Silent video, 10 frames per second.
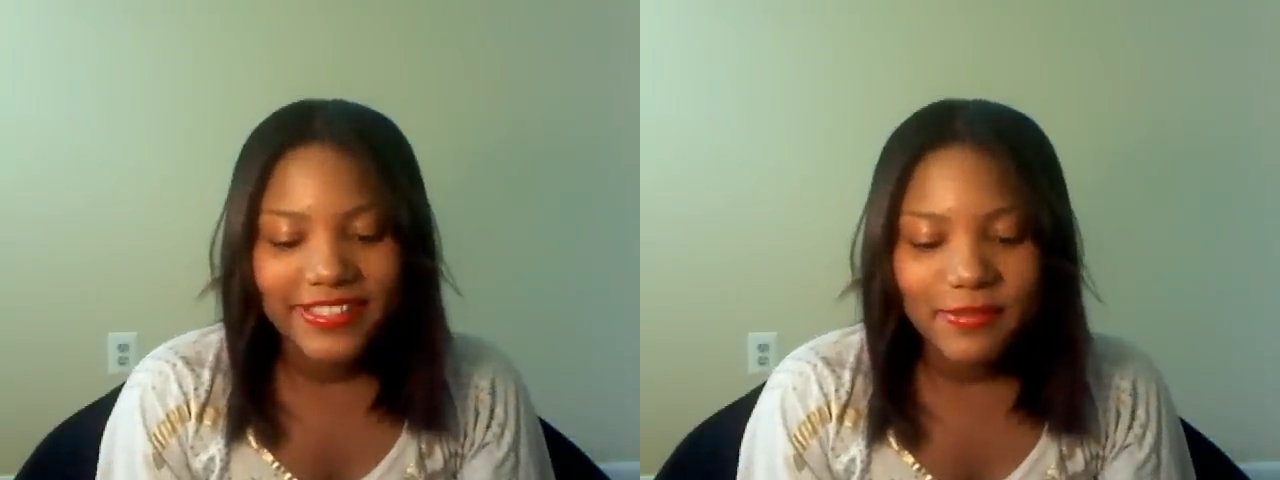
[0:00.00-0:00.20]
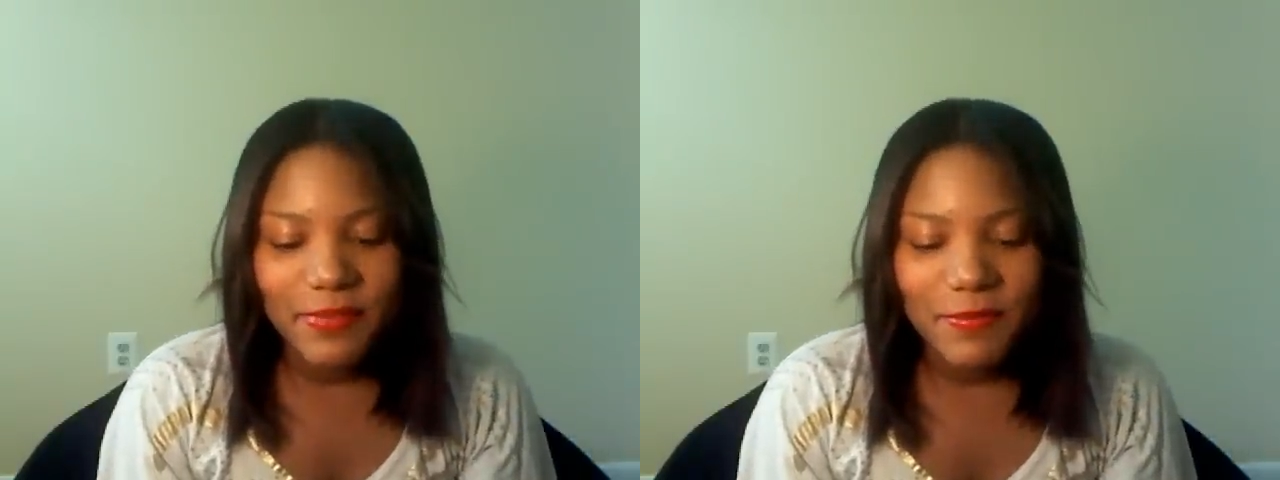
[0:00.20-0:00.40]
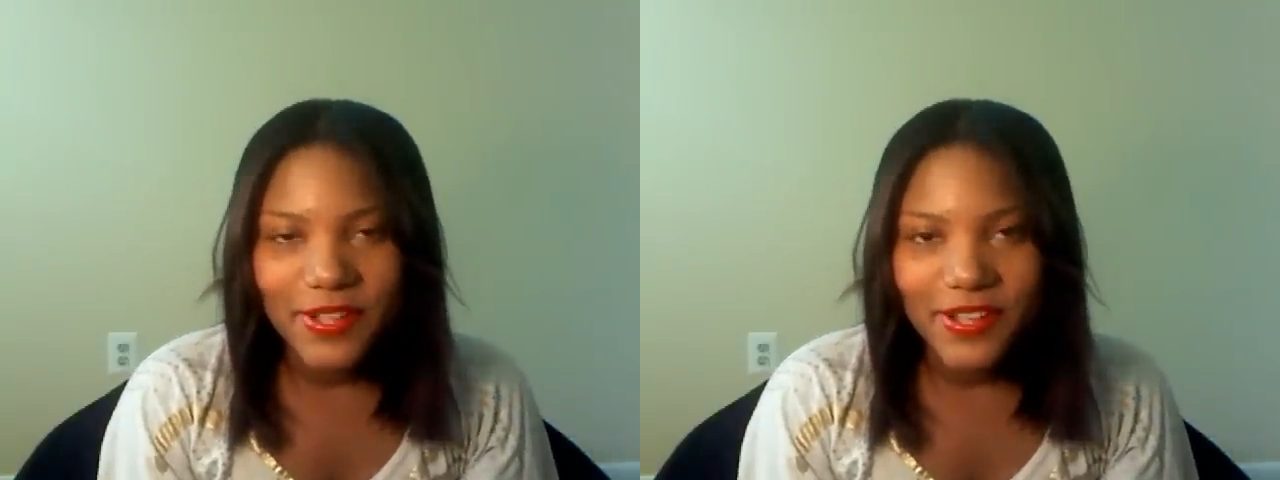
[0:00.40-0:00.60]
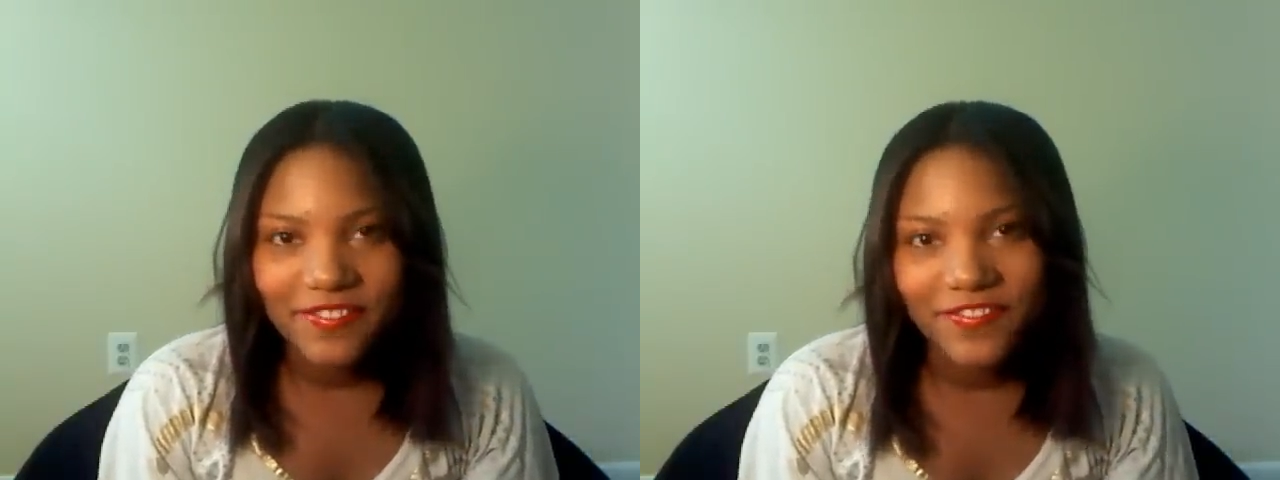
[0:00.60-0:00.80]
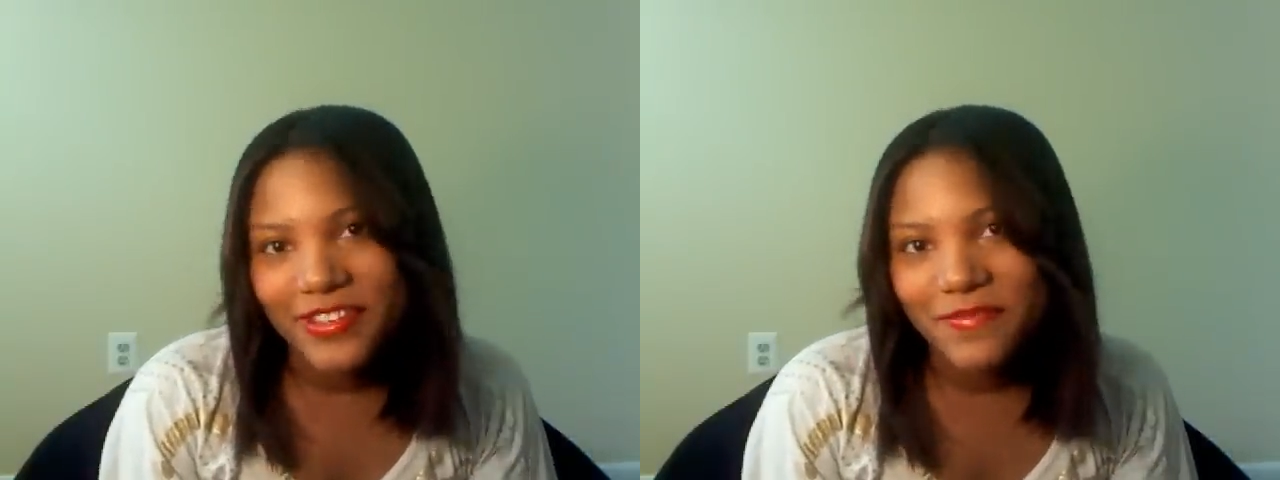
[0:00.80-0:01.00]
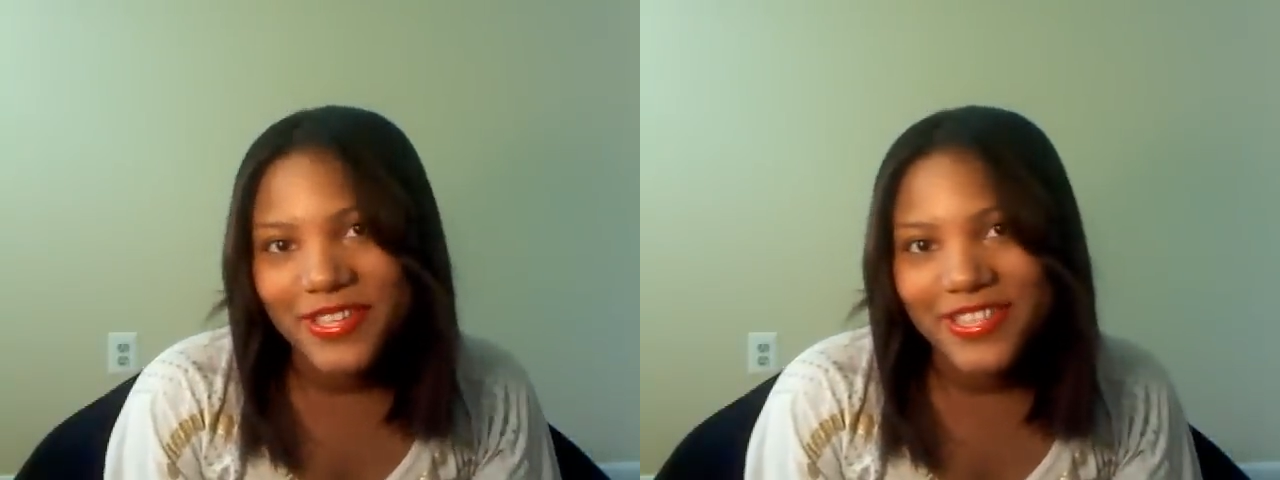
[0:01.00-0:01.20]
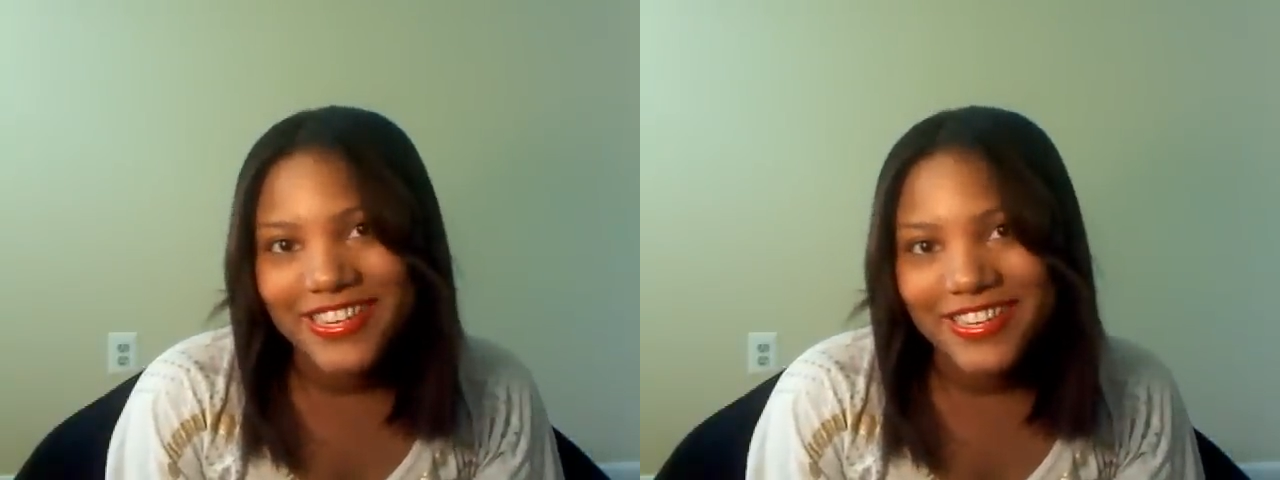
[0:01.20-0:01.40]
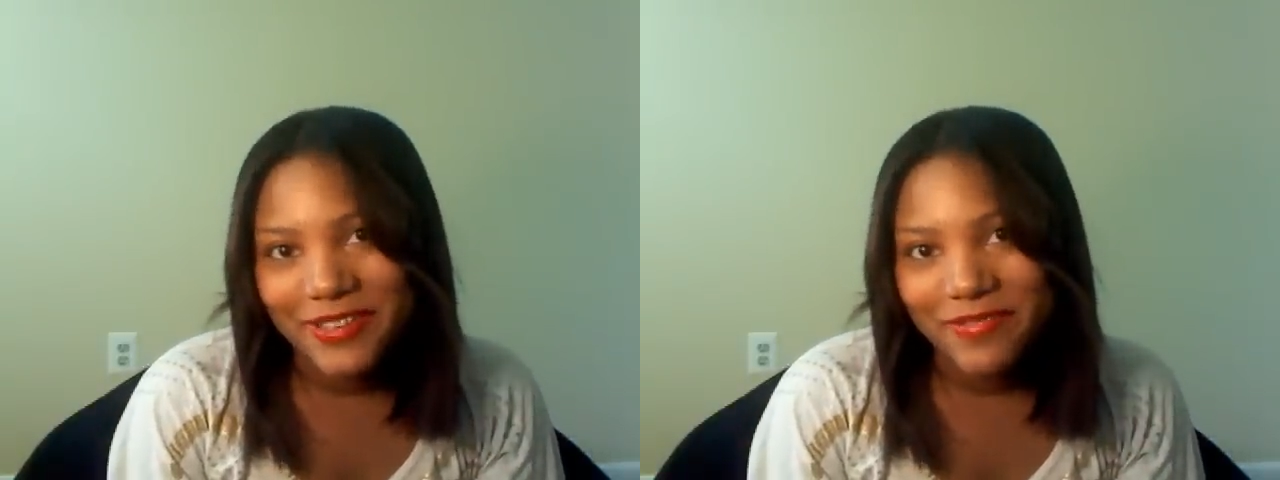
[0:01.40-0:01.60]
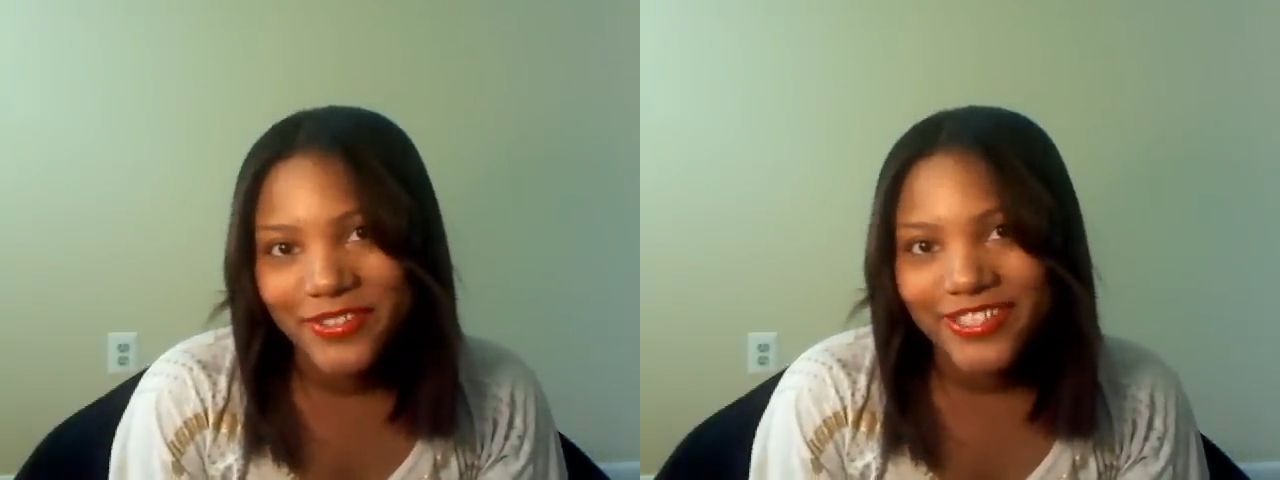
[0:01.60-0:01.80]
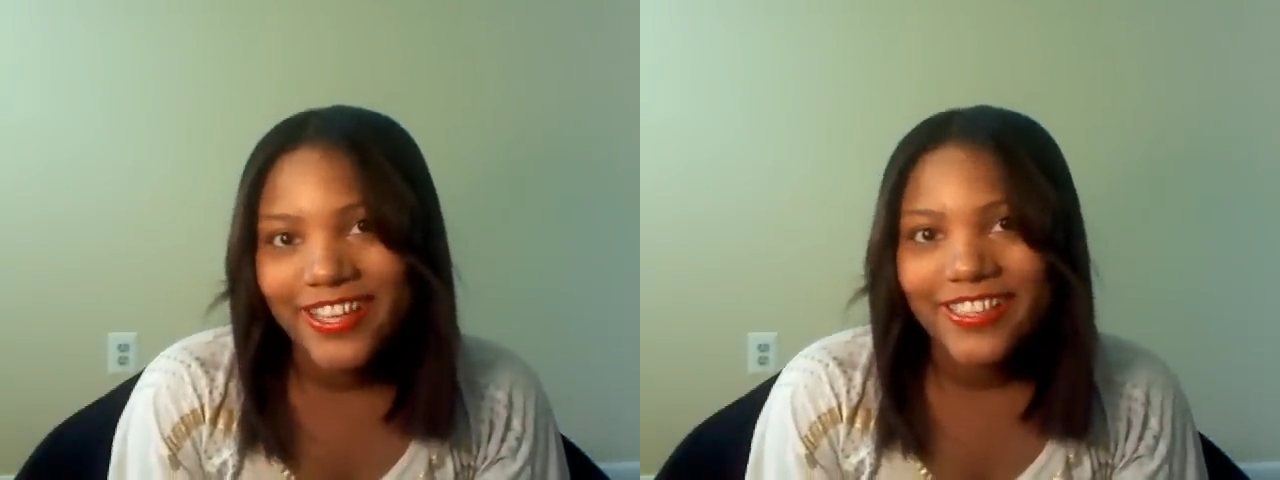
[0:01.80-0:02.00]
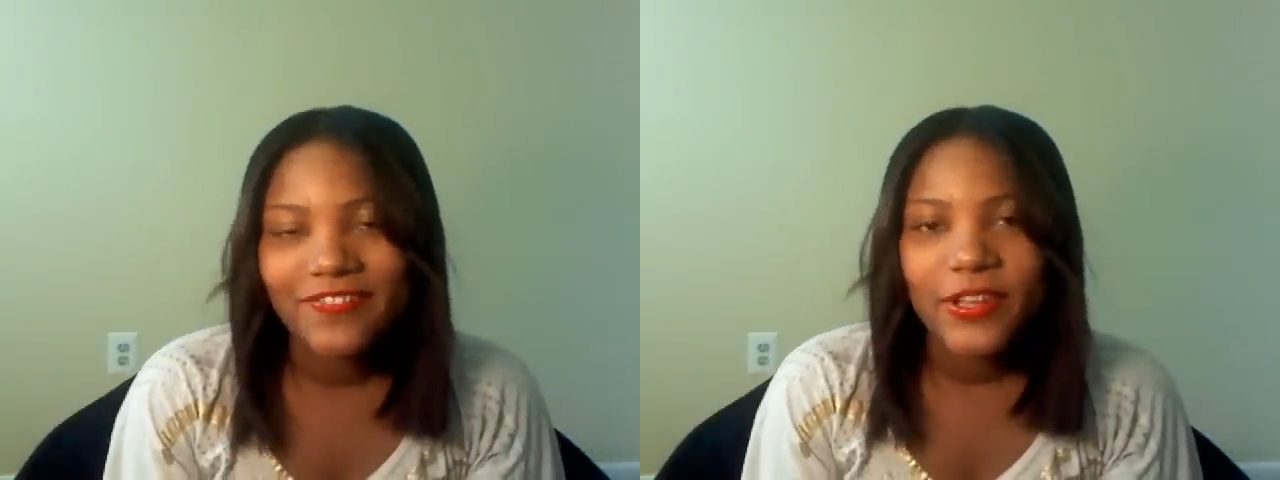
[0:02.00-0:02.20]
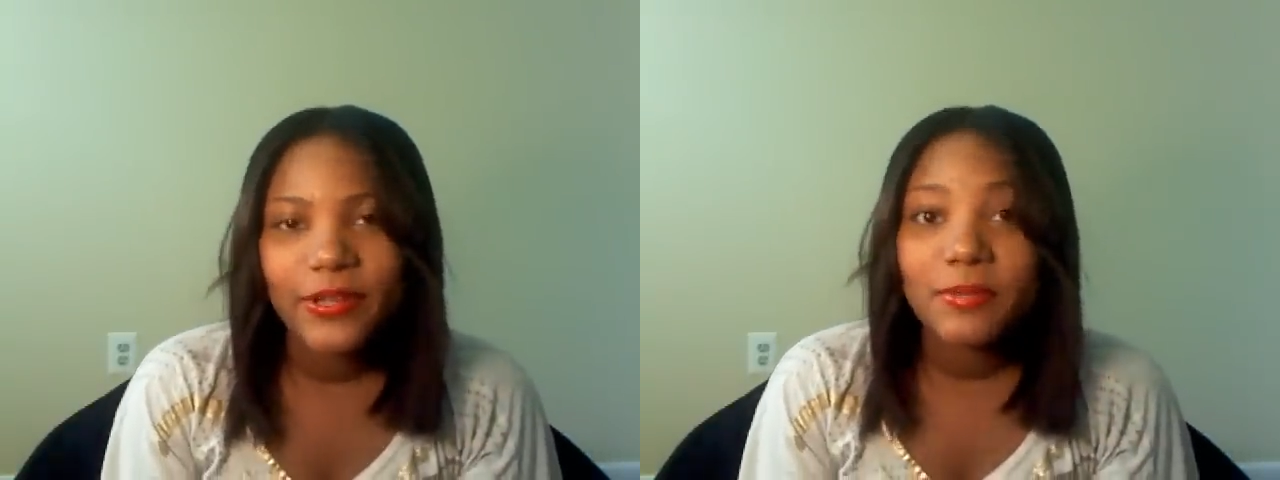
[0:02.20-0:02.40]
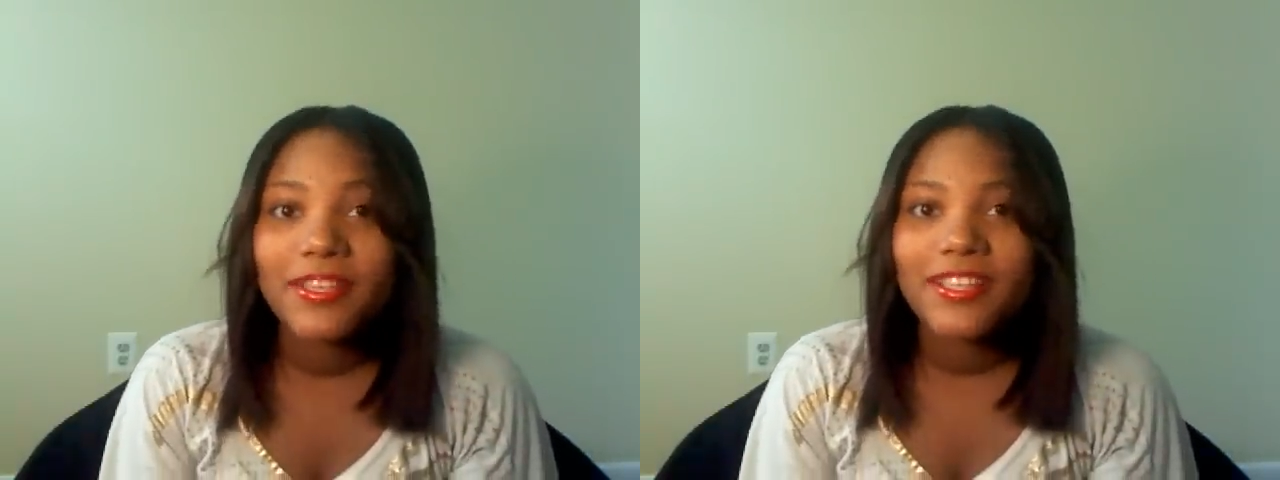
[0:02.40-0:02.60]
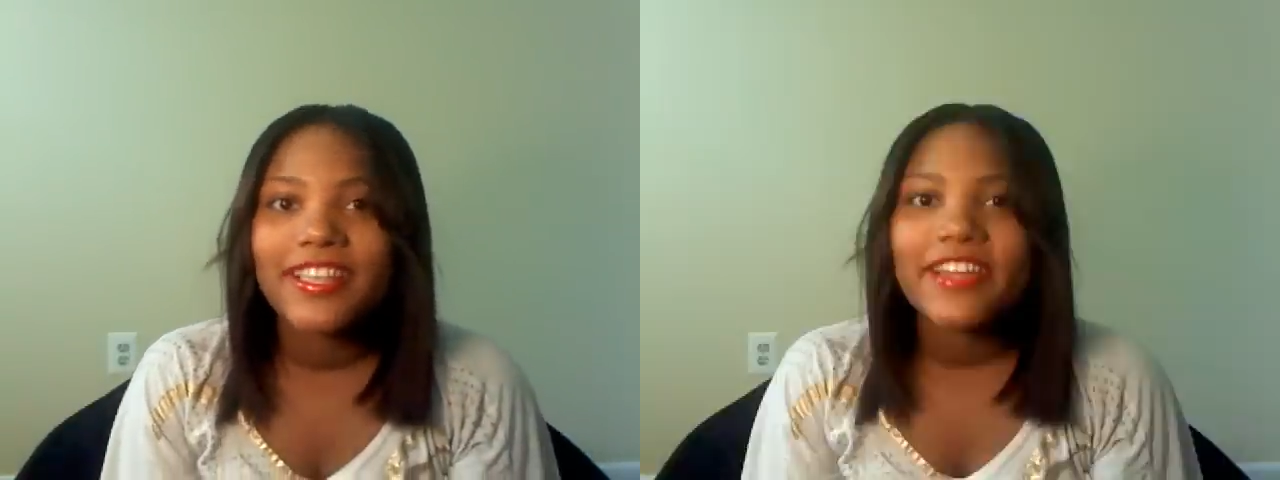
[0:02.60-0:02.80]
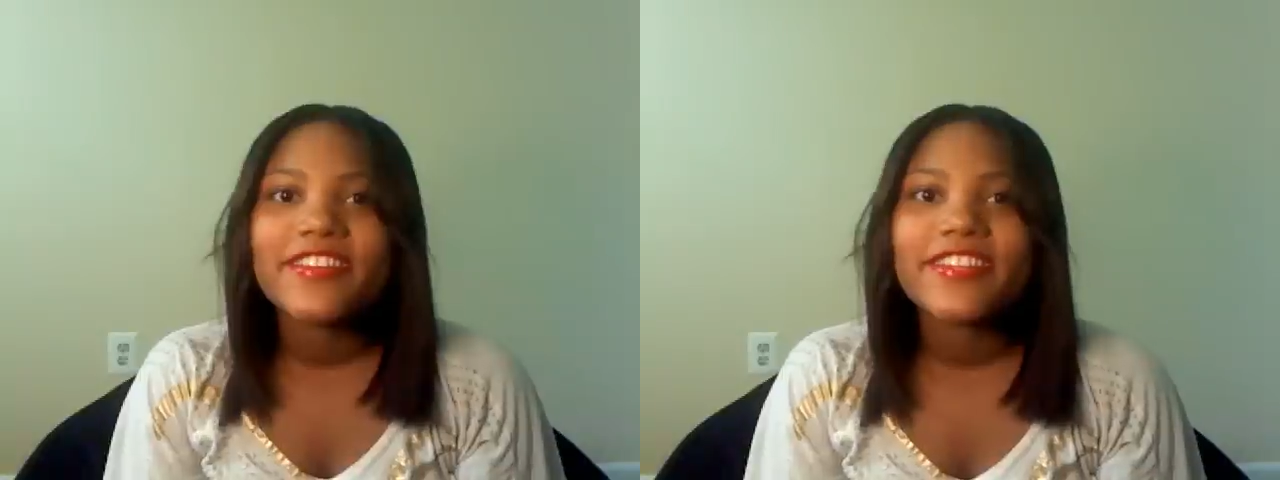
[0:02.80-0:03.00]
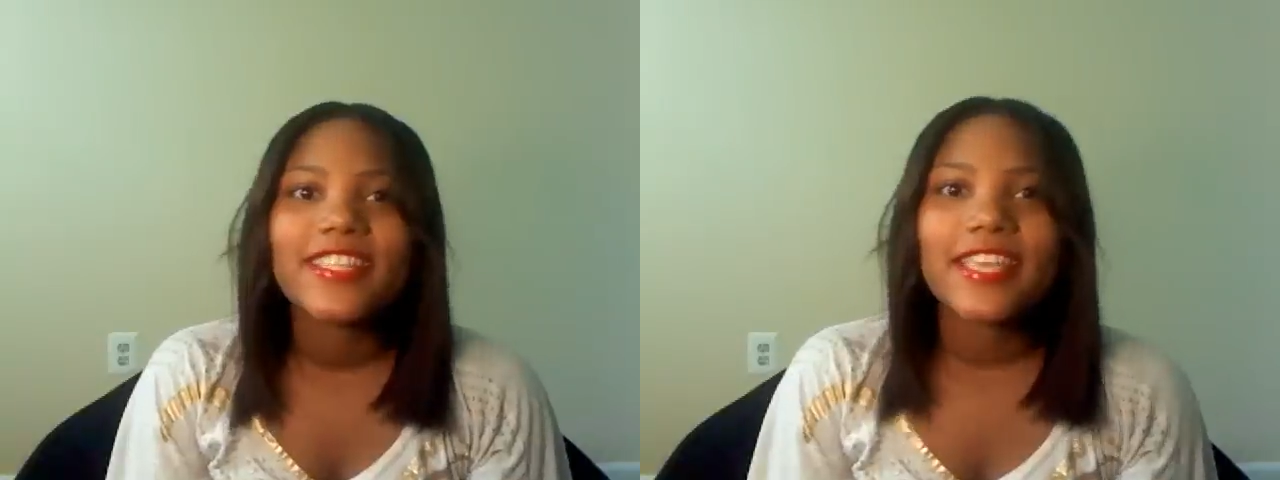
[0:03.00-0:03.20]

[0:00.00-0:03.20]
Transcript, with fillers: Some people are offended by the name, which I found to be hilarious.